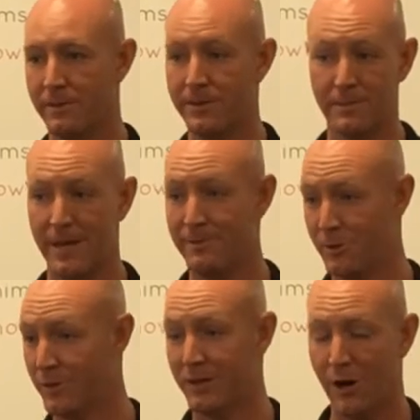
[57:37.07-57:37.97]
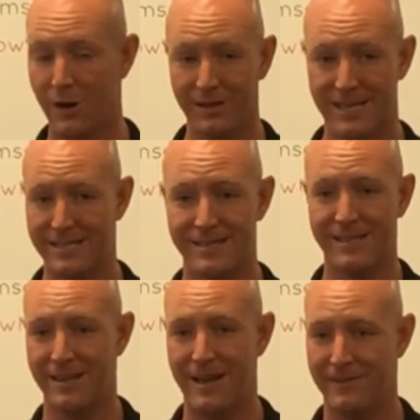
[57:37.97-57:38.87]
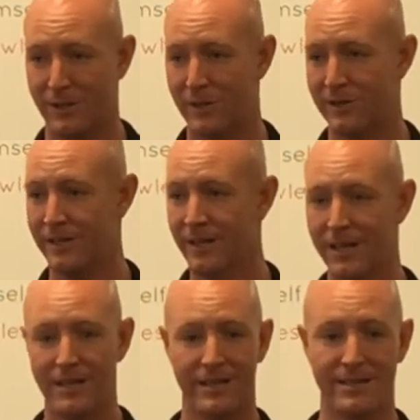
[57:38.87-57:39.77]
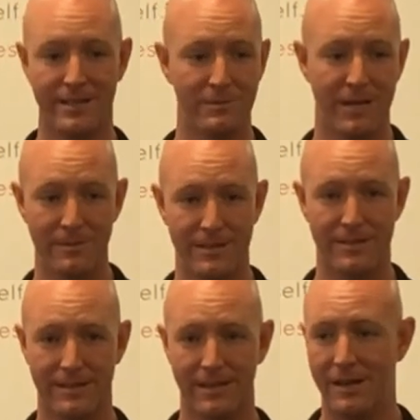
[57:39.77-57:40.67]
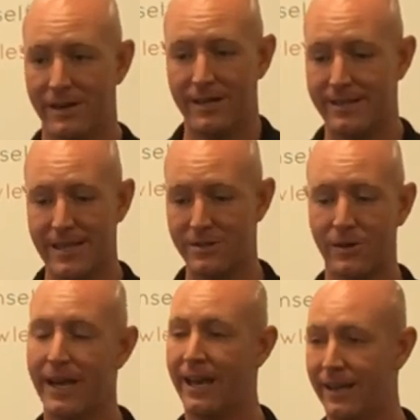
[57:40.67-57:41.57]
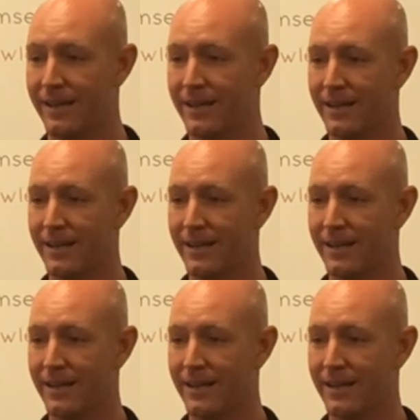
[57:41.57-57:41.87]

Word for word: Sometimes they're really hard lessons that you have to learn, and sometimes it's, you know, it, that's okay.